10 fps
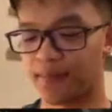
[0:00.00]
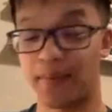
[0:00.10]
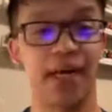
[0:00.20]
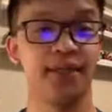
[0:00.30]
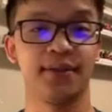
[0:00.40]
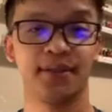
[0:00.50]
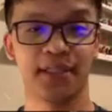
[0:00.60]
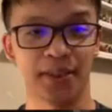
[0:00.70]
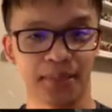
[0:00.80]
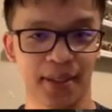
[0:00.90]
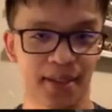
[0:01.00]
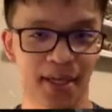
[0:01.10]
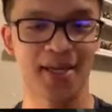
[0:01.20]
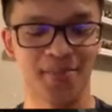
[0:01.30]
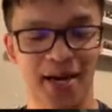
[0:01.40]
Mind Slip,
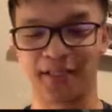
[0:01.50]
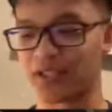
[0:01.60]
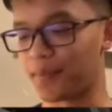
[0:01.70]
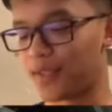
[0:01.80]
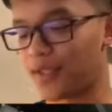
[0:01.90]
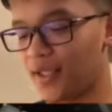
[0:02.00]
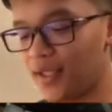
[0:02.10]
Mind Slipping, is